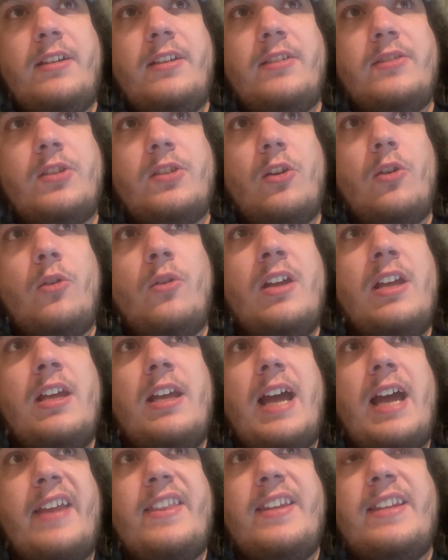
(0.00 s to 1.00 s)
So
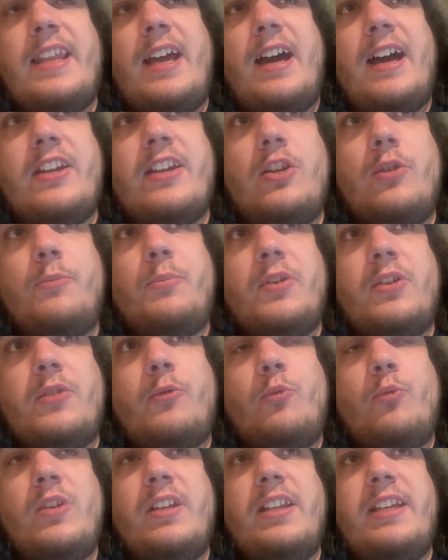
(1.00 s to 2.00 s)
I think the audiobook
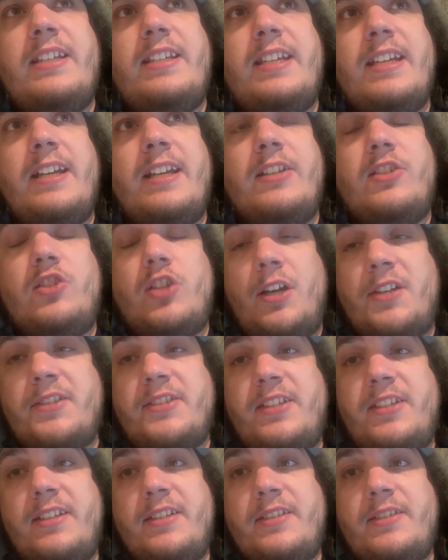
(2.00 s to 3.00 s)
really did it
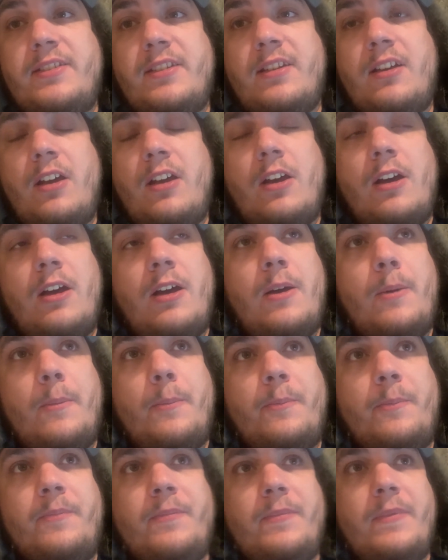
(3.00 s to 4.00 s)
justice.
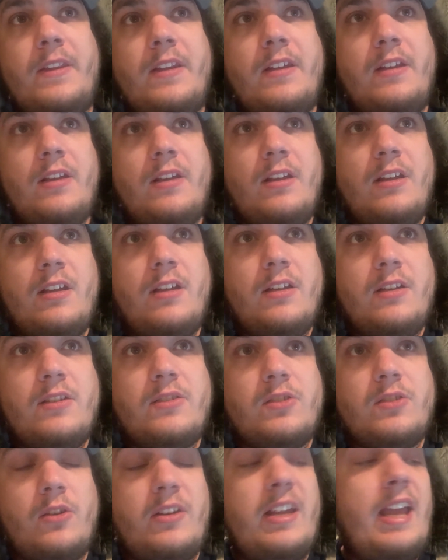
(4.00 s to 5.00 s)
Um,
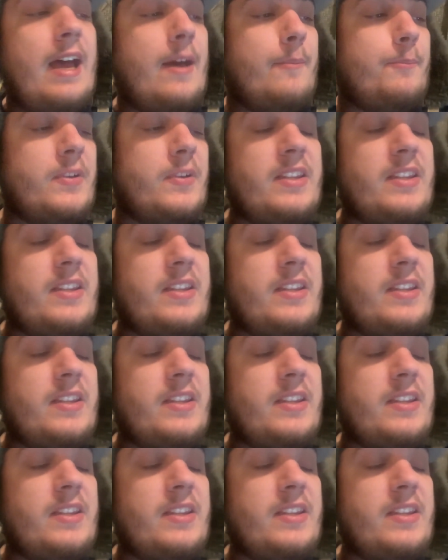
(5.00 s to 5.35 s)
so yeah, but